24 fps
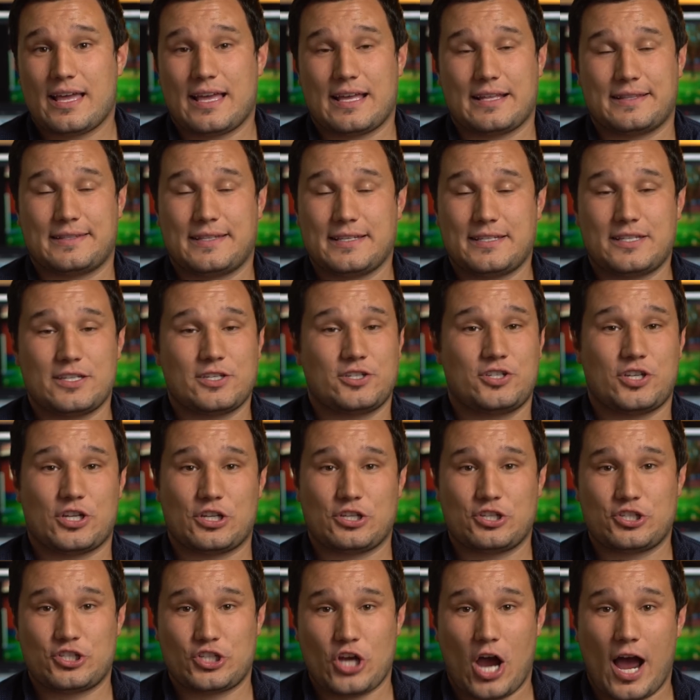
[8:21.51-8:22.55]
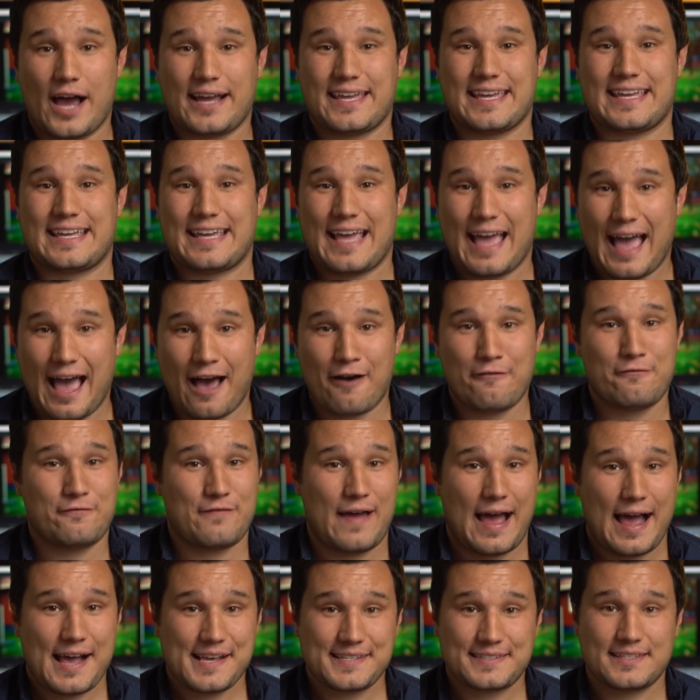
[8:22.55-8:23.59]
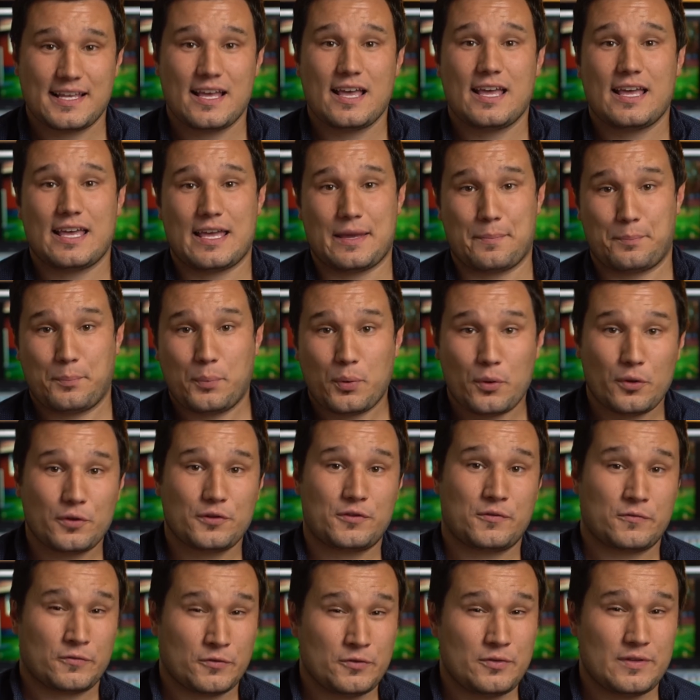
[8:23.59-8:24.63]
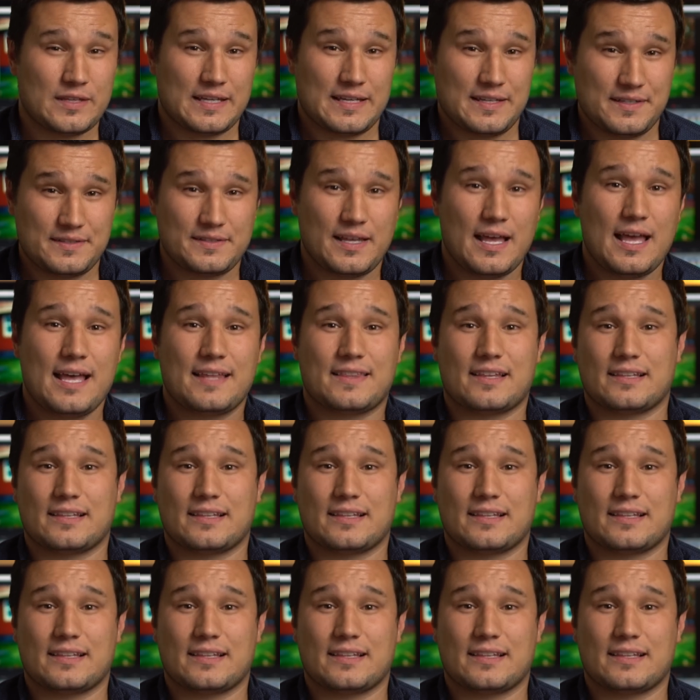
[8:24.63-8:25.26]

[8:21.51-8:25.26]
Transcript: Uh, this is just shocking how fast it pulled through this.